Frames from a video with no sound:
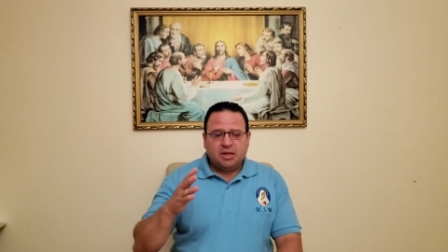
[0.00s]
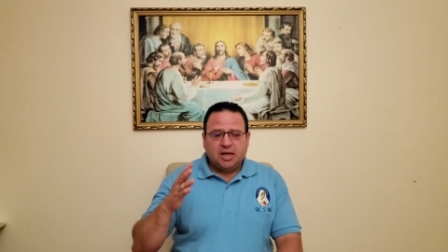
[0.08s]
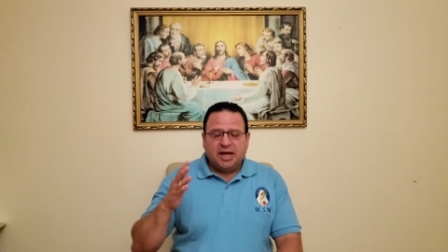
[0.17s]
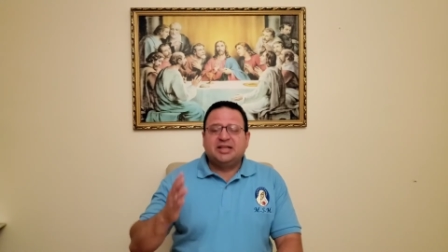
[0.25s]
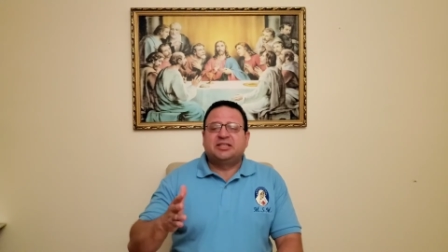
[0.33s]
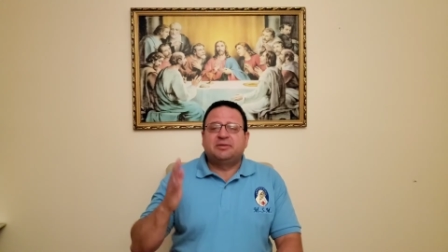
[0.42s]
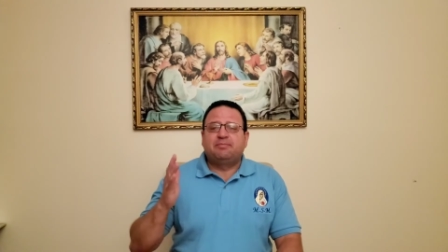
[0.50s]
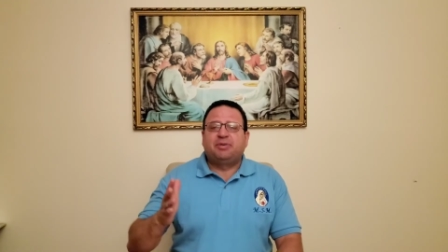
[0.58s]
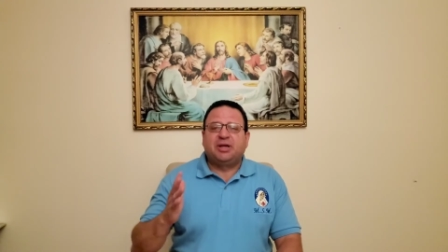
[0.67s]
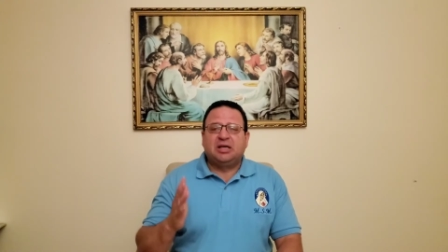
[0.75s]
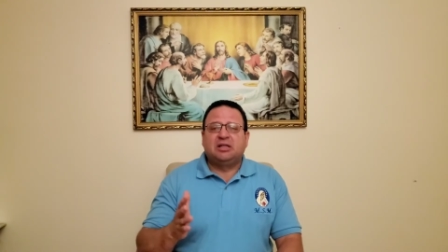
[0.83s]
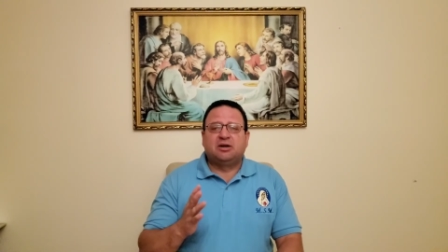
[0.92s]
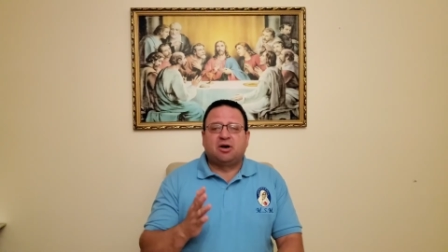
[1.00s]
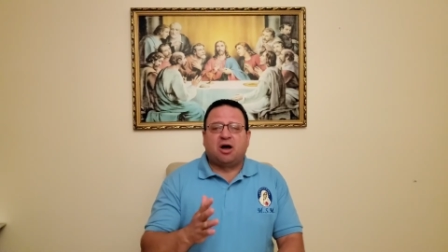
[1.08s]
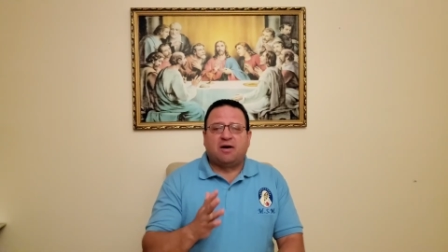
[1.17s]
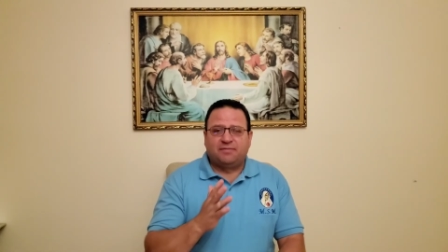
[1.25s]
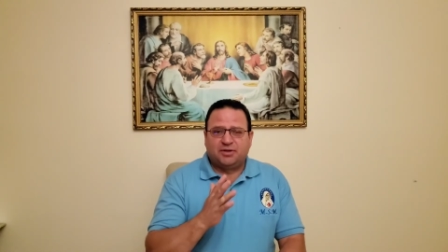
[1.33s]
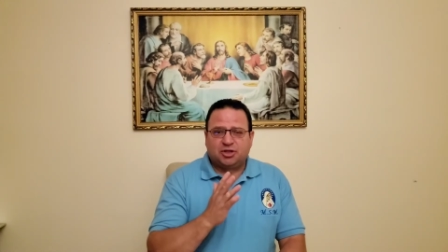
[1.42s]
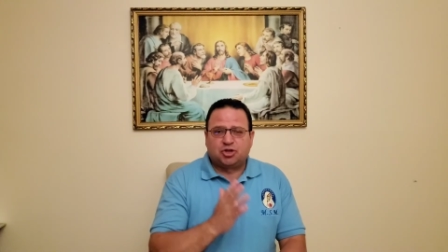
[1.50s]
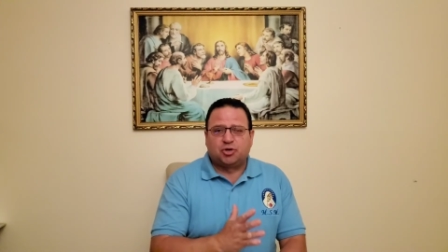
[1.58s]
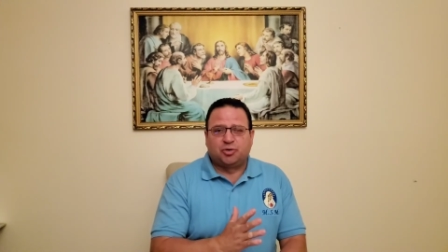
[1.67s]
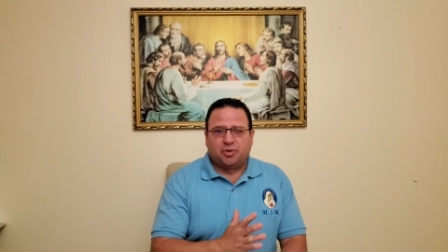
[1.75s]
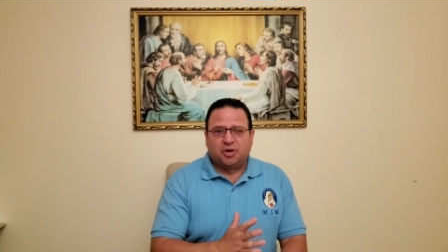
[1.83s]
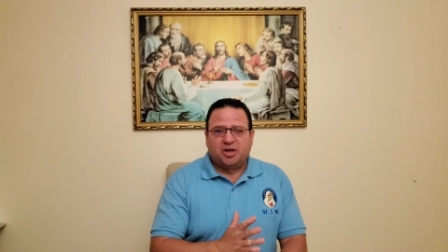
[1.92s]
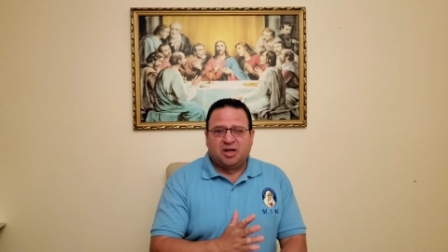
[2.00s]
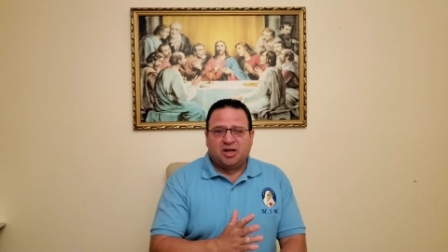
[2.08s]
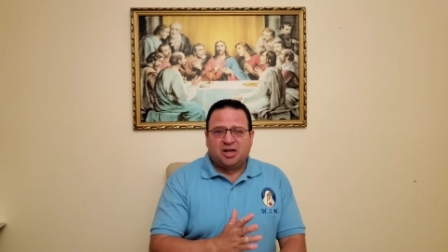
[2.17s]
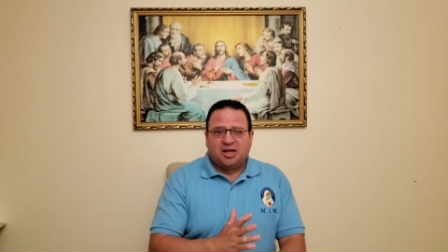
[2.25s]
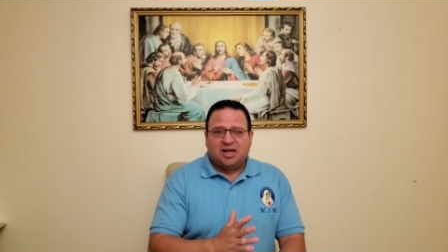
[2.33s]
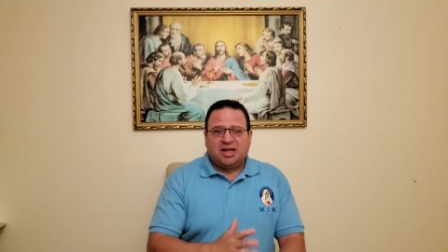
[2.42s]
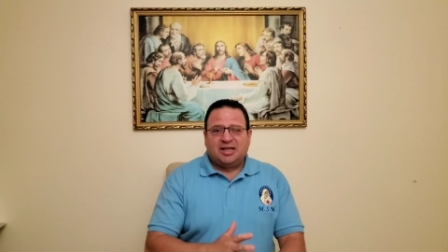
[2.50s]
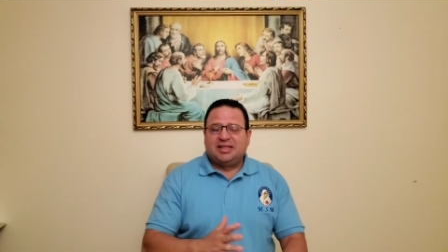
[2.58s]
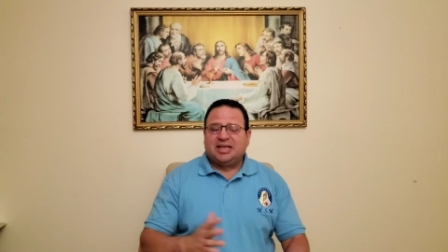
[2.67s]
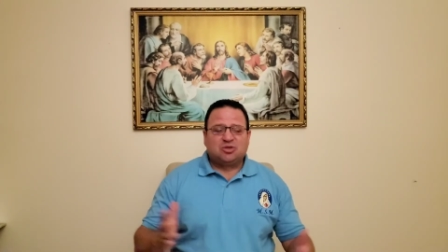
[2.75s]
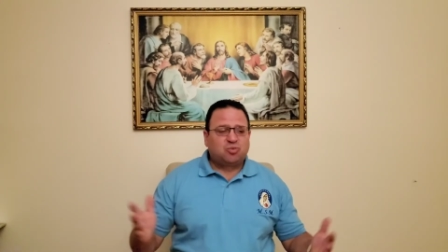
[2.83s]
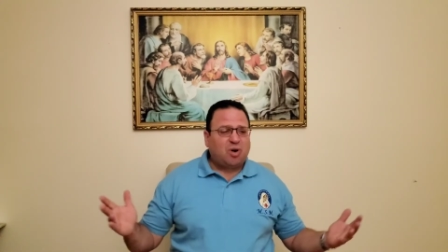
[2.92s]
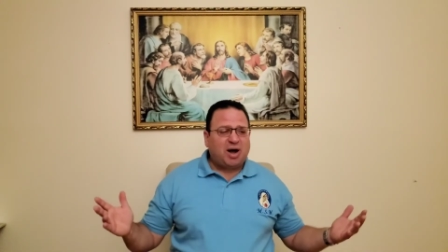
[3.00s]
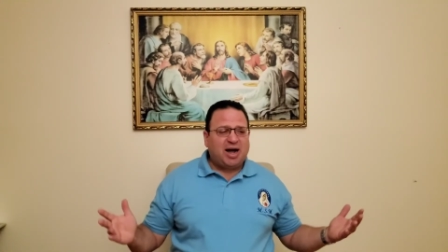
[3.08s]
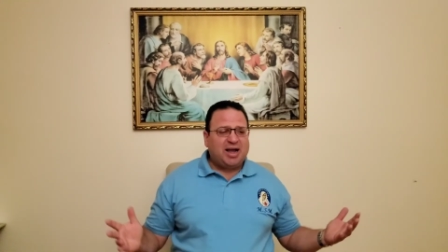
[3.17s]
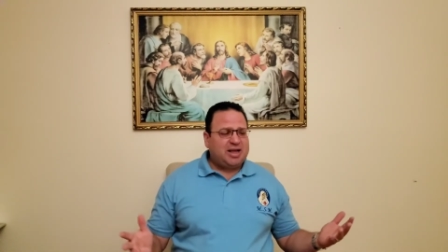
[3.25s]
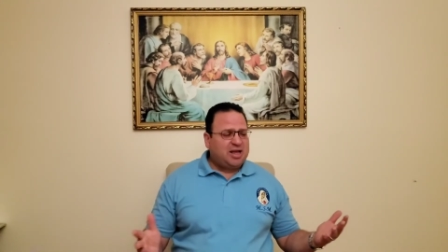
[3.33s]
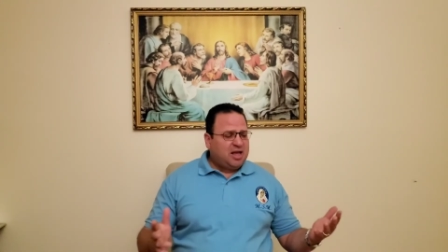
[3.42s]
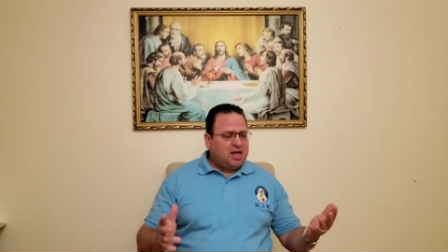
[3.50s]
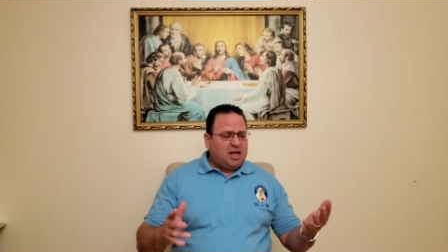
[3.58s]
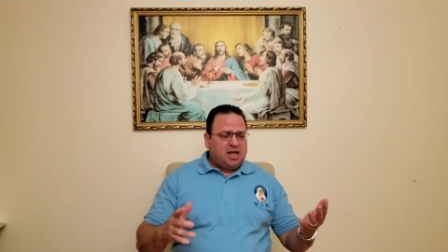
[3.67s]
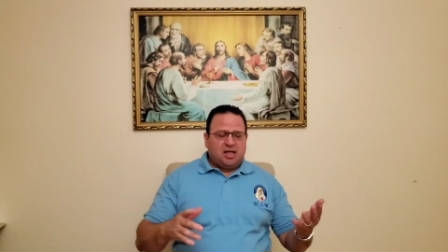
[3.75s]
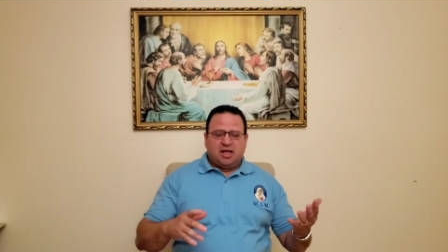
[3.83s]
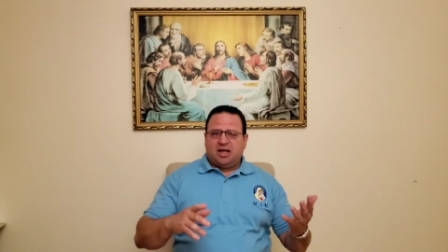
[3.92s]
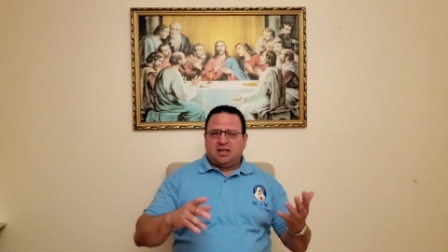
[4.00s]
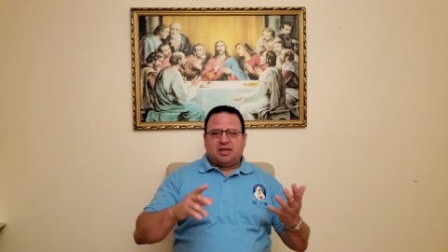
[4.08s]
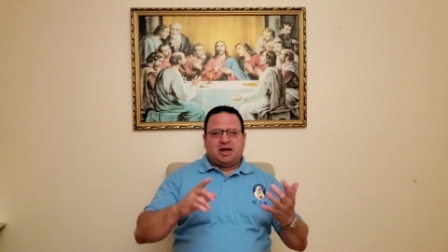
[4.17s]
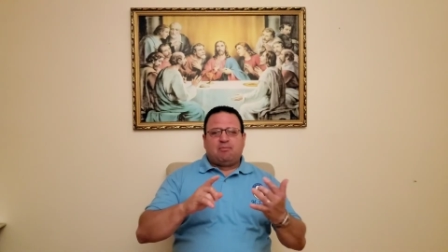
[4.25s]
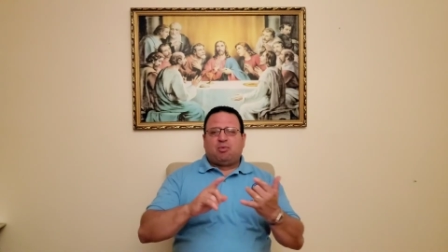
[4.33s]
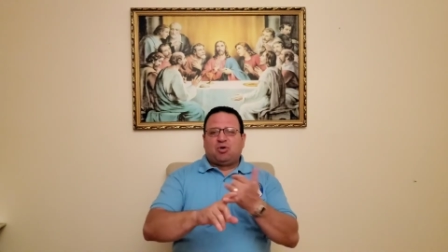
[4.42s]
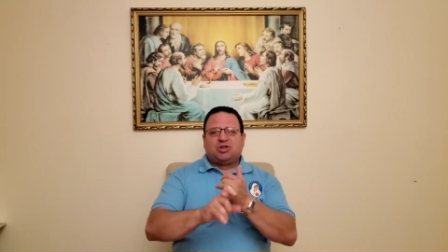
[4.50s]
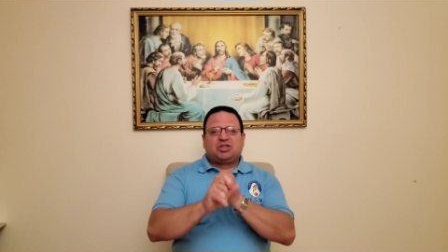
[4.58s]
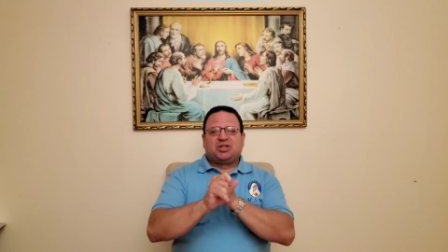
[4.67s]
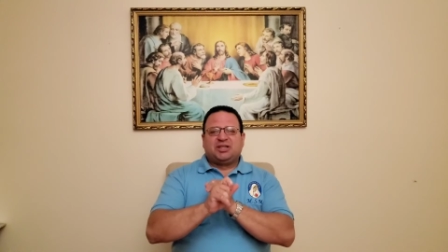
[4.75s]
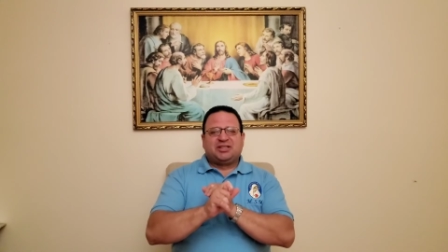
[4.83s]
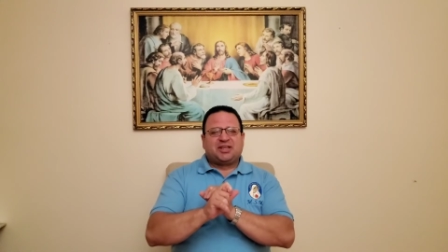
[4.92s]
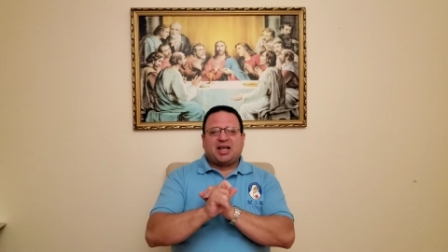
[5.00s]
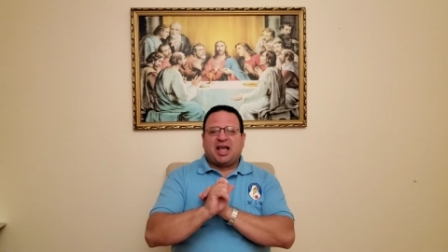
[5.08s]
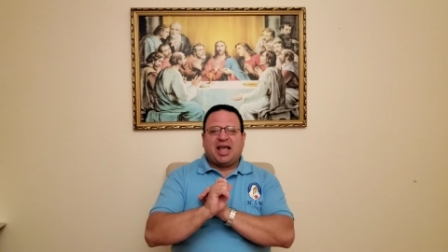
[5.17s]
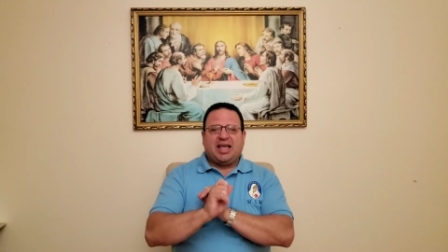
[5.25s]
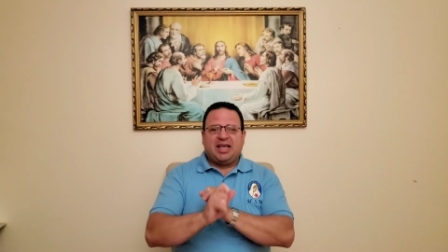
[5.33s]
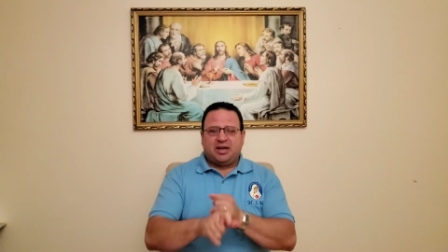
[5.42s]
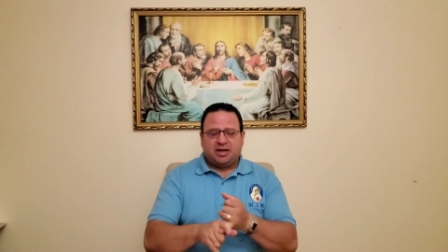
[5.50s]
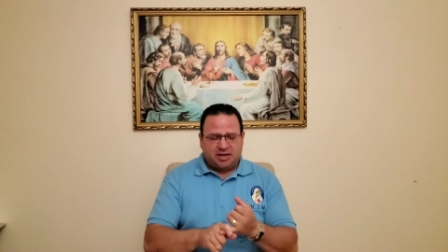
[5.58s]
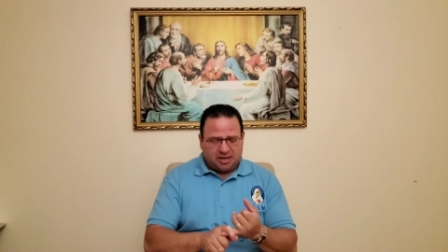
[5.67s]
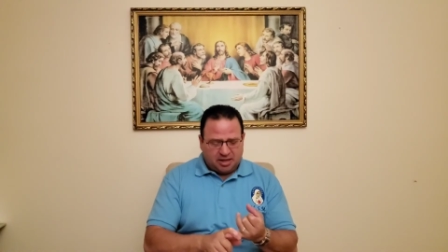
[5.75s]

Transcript: it's the pillar of the truth. And that's why the abortionists hate it.